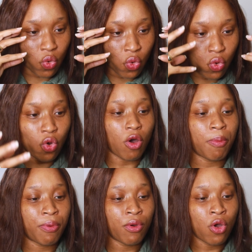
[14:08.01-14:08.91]
cook up
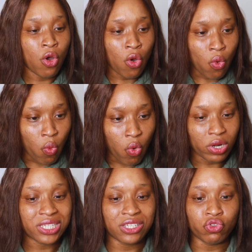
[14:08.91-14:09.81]

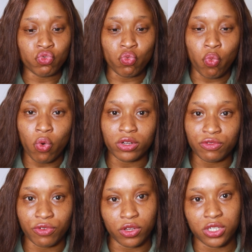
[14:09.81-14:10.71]
what you want
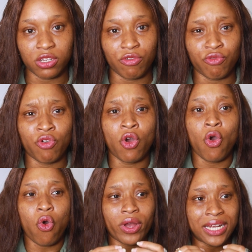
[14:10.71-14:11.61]
for yourself.
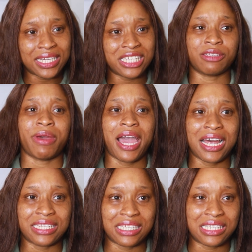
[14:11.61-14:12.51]
Okay, this is my
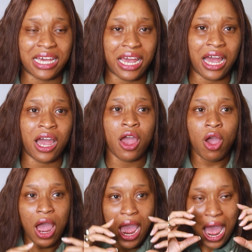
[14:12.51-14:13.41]
heart desire.
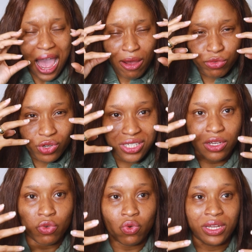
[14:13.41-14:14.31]
How does it
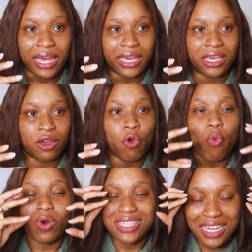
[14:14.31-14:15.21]
look like?
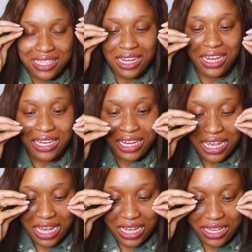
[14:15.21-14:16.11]
What exactly
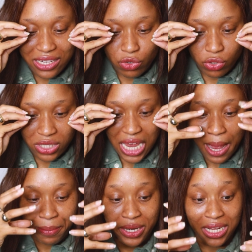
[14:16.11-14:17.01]
does
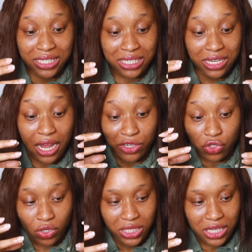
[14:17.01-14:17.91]
happiness and
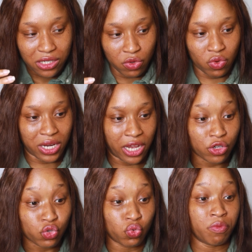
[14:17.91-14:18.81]
success look
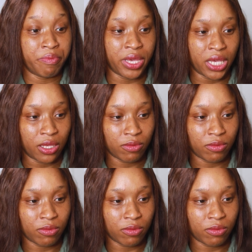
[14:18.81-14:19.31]
like to me?